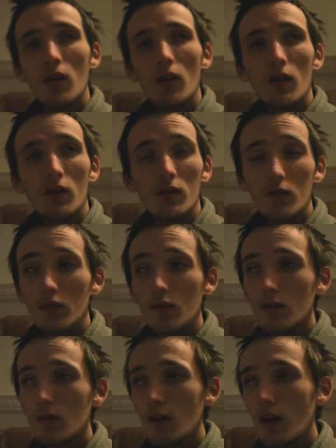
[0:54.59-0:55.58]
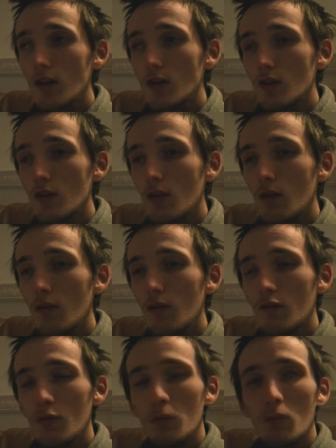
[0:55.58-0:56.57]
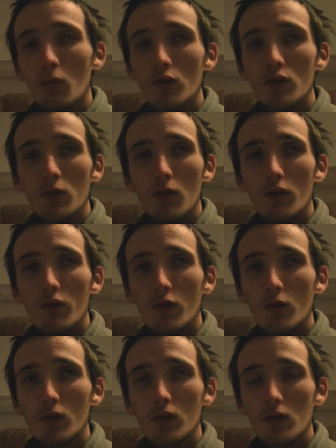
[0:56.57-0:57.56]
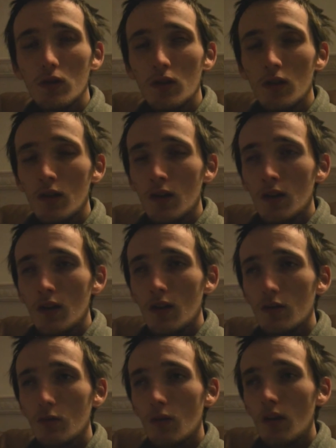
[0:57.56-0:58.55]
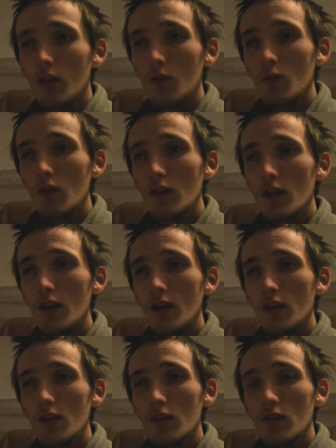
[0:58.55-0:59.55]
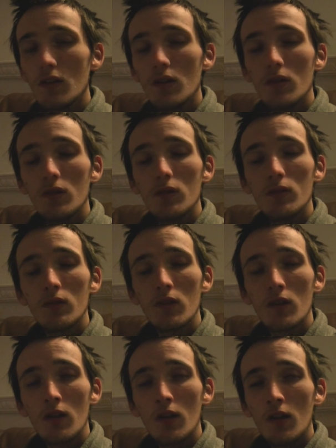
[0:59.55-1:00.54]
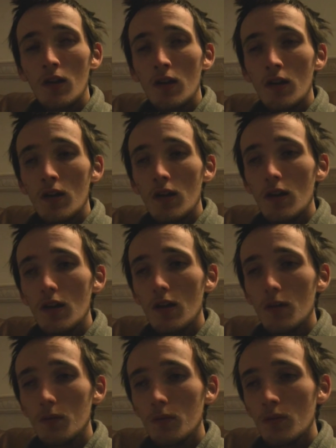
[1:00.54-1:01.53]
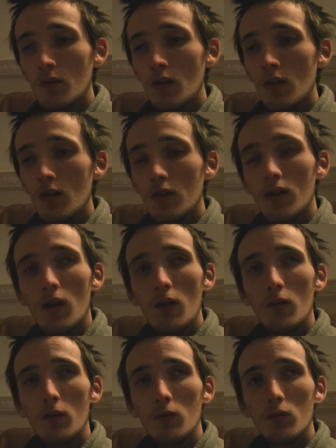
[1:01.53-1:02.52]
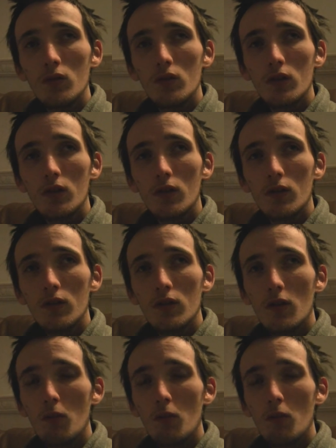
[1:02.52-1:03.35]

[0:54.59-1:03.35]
Because as you know, if you've been watching my vlogs, it's all I can really eat, so yeah. So carry on watching, guys.